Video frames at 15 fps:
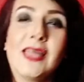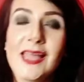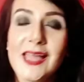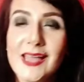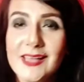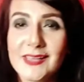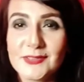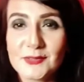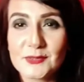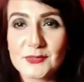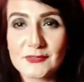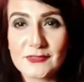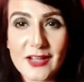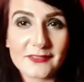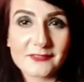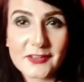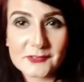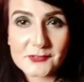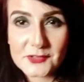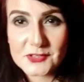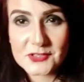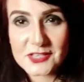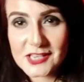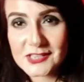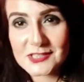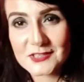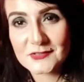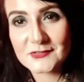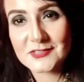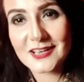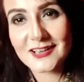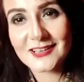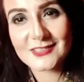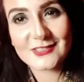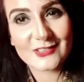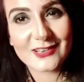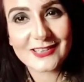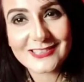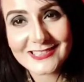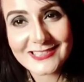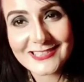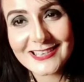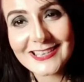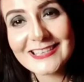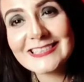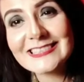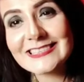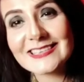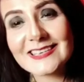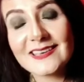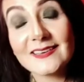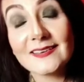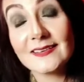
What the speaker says: and through the 500 shades of dark transits.